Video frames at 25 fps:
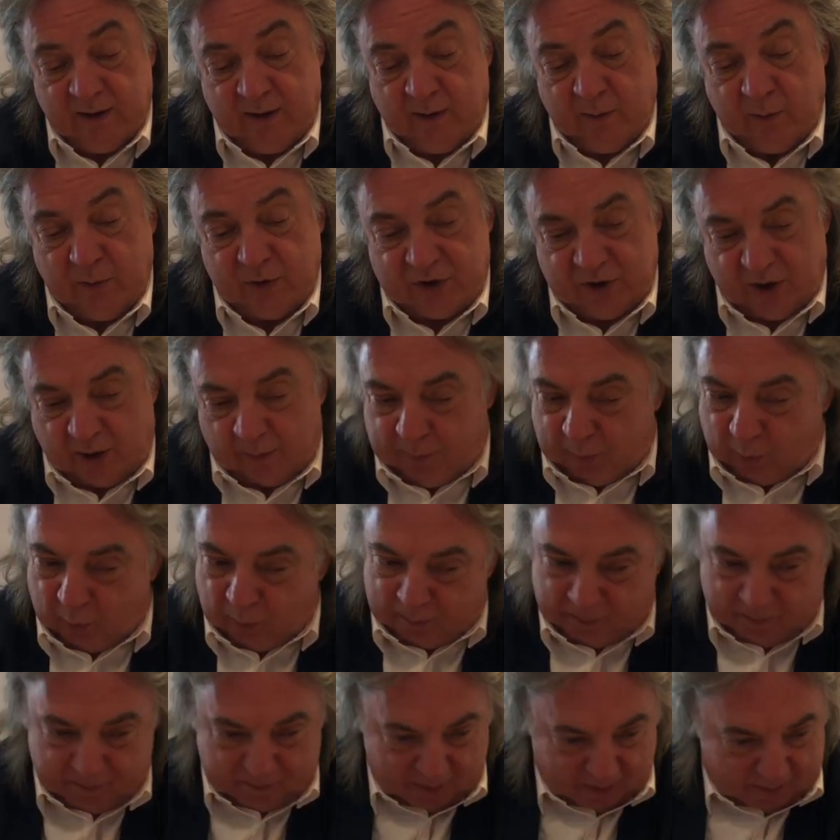which I bought,
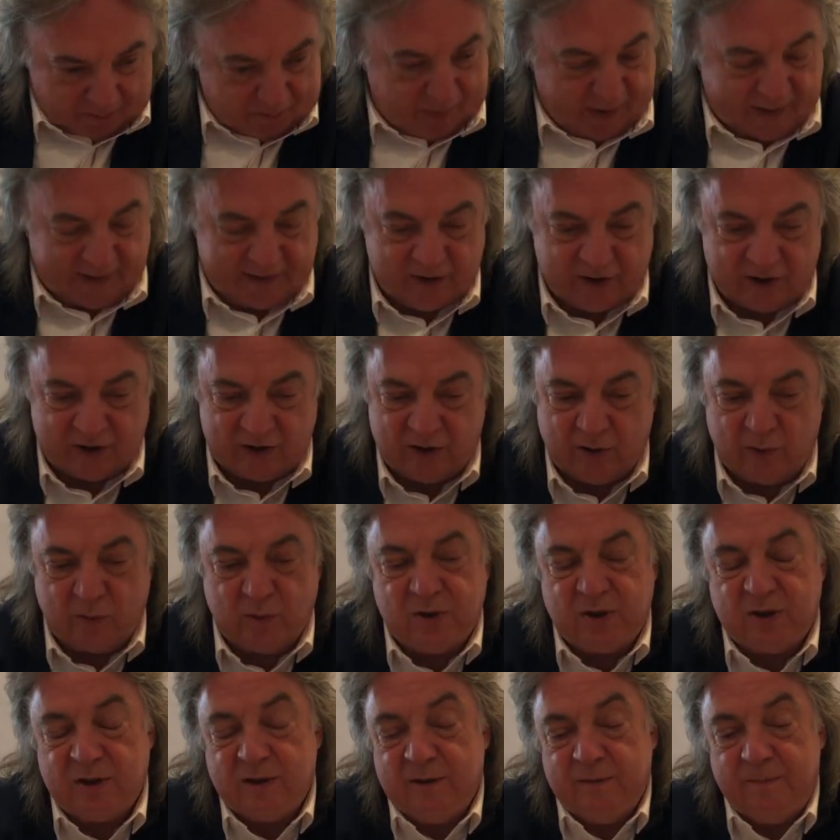went back to
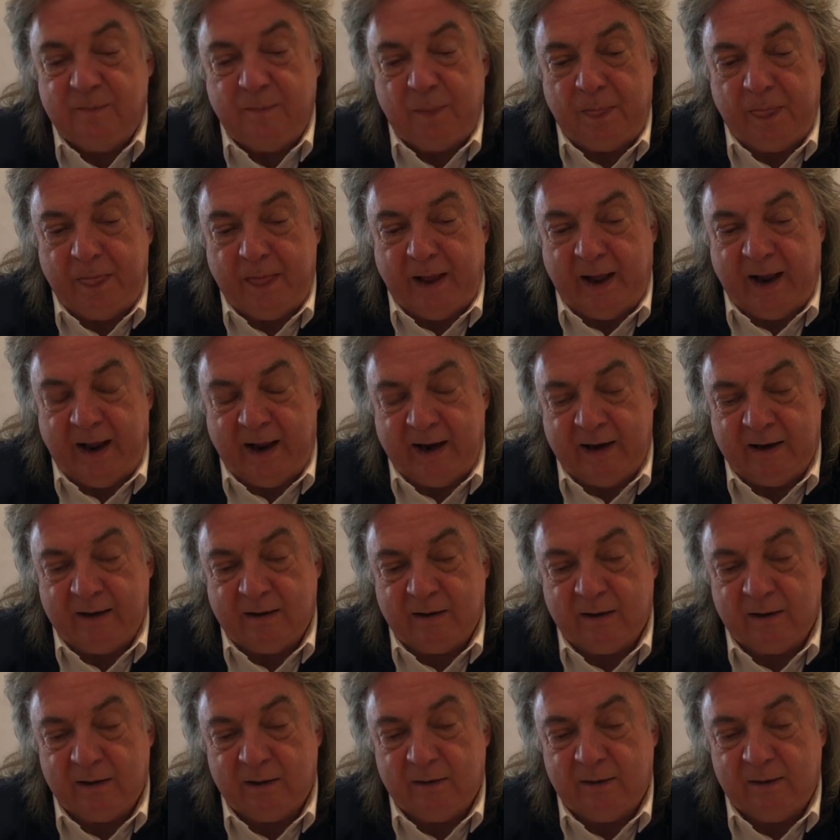source and
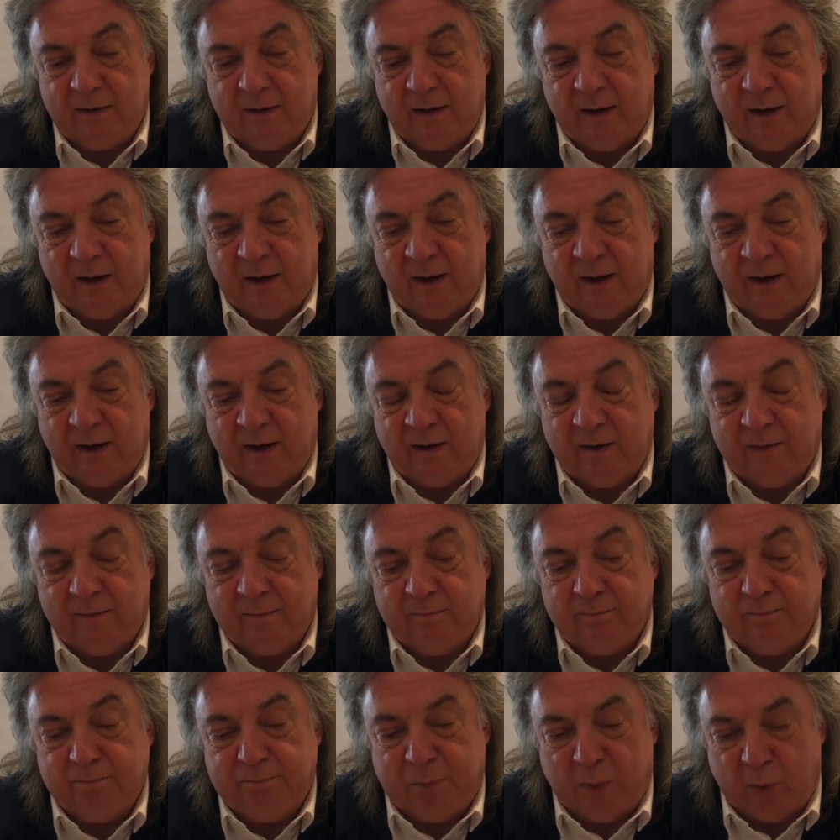
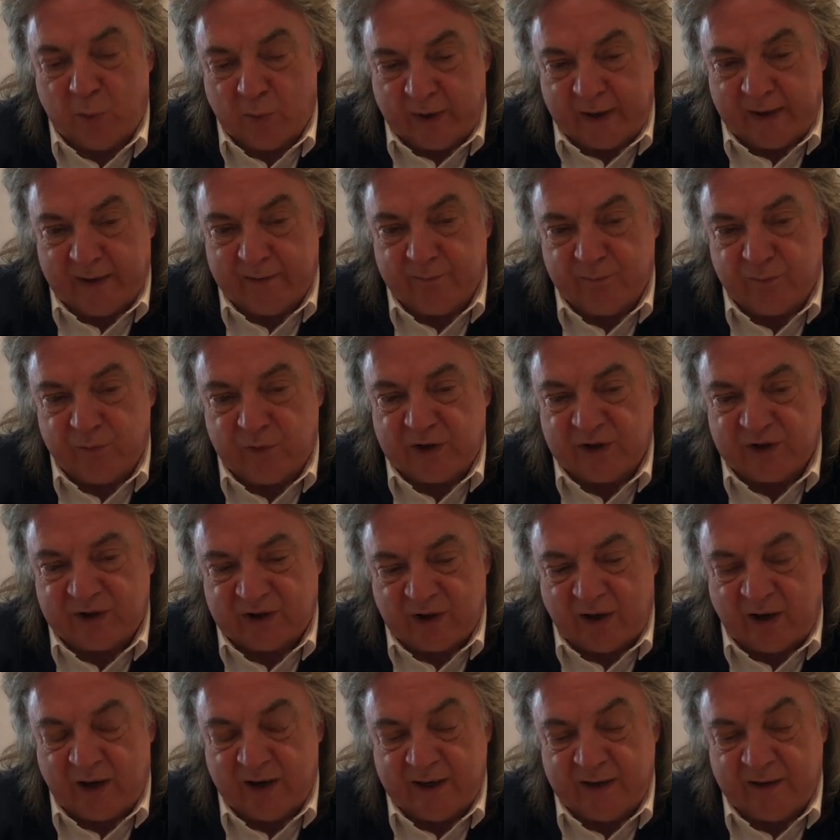bought it and
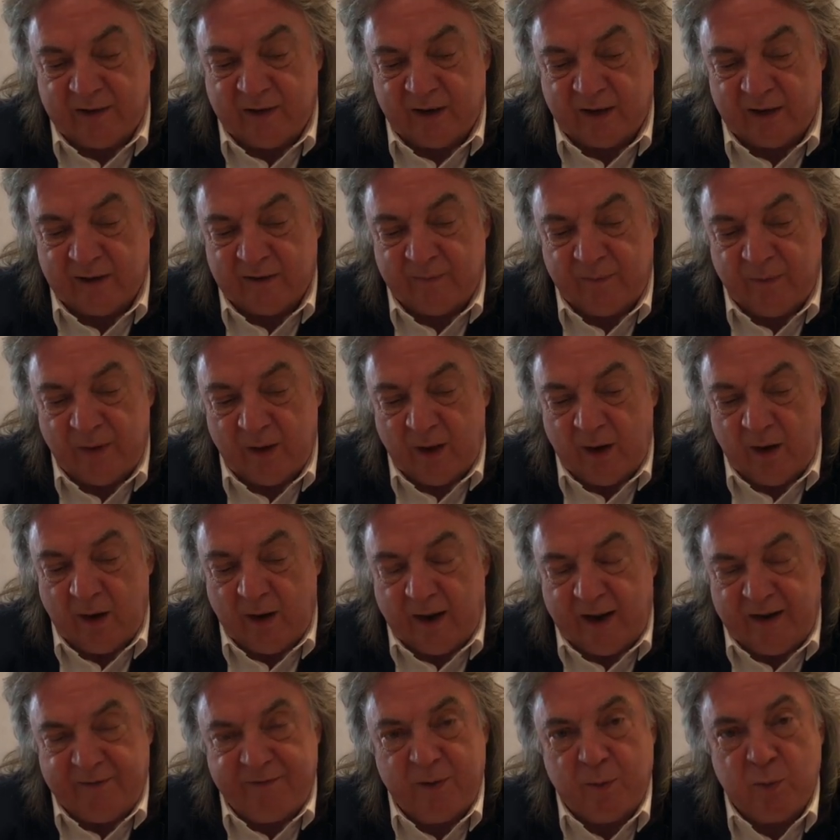decided that
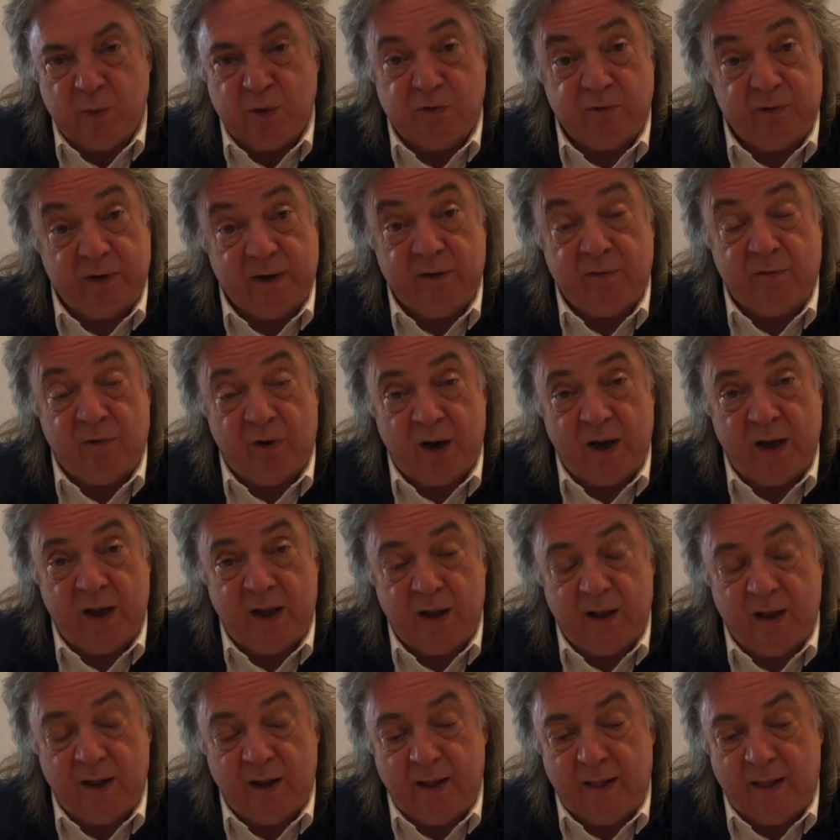if it was ridden right,
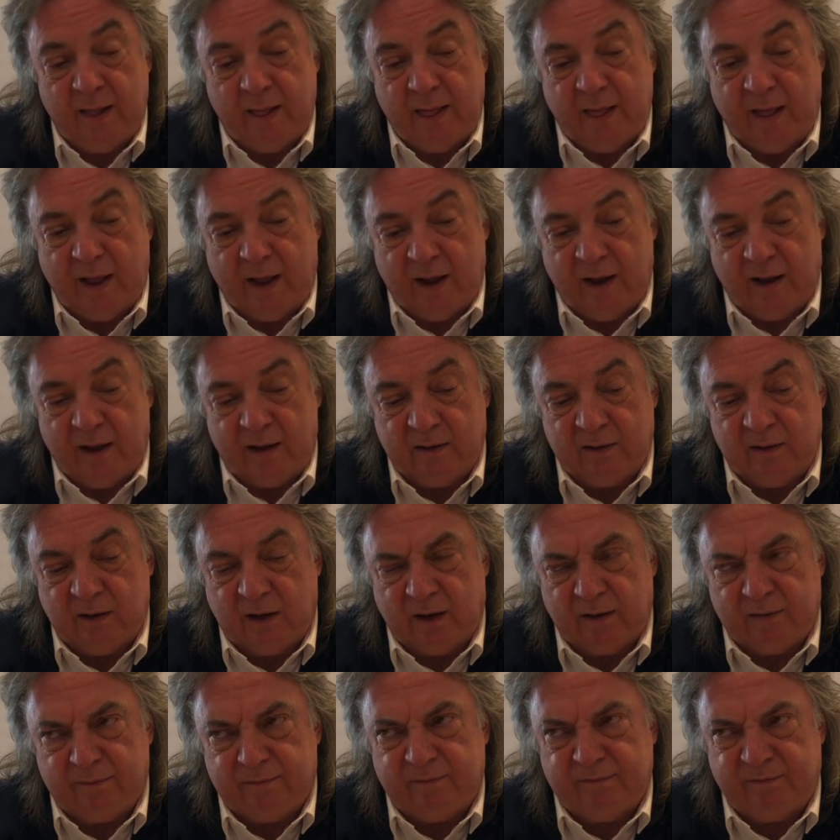
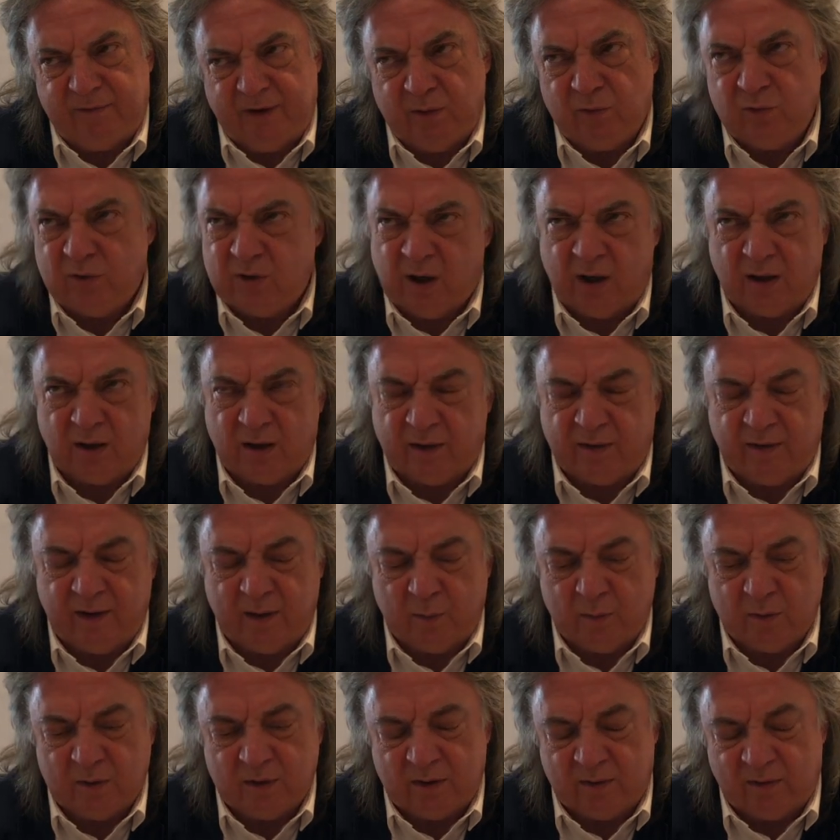and Phil Tuck, I think,
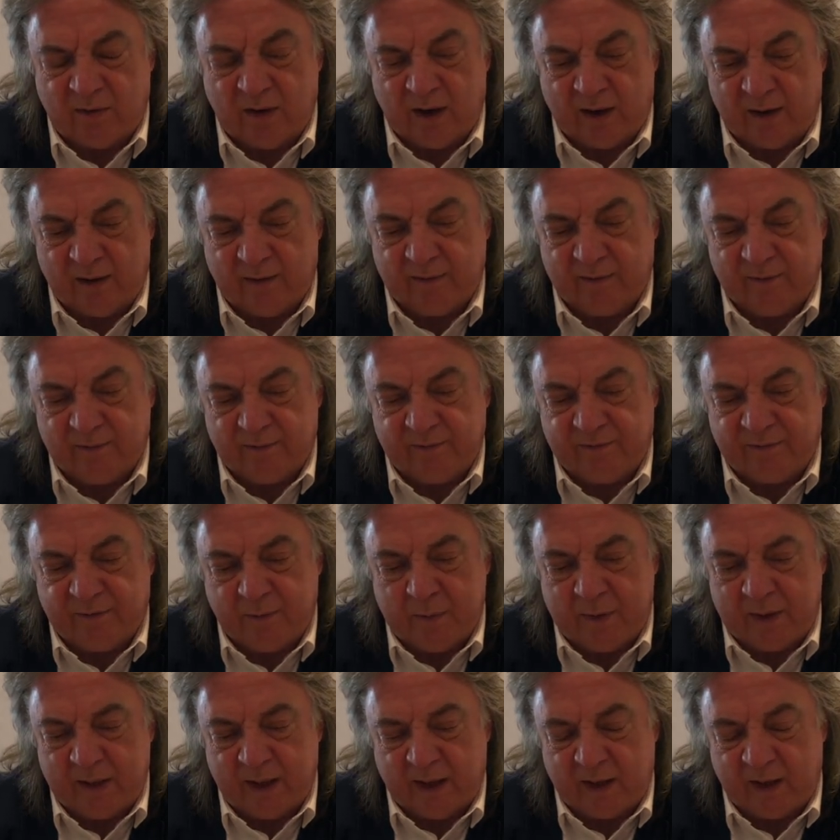was the rider for
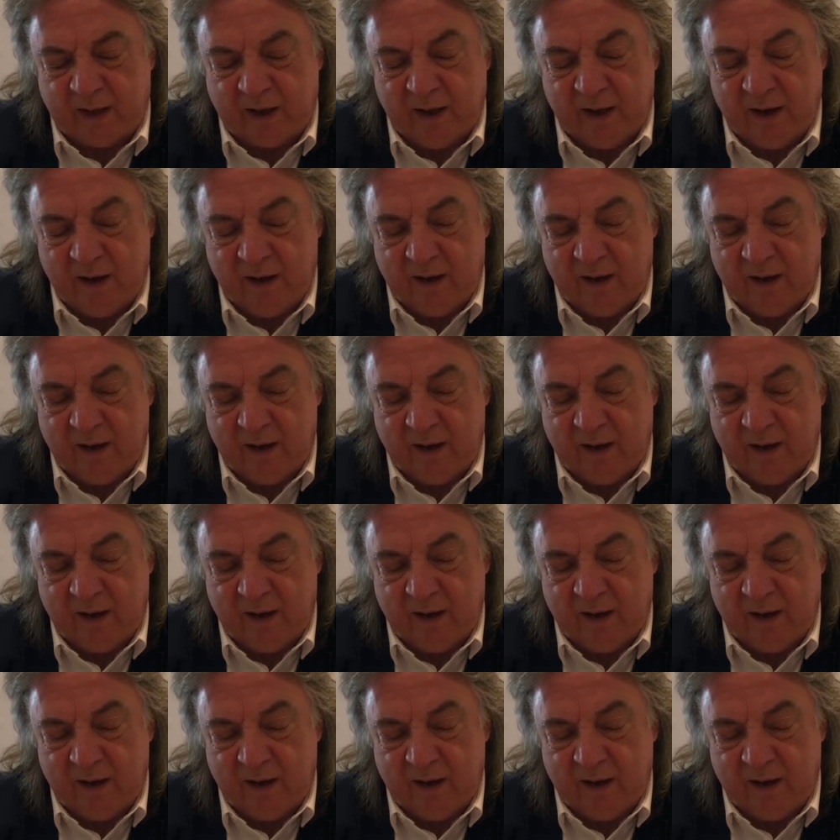me that year,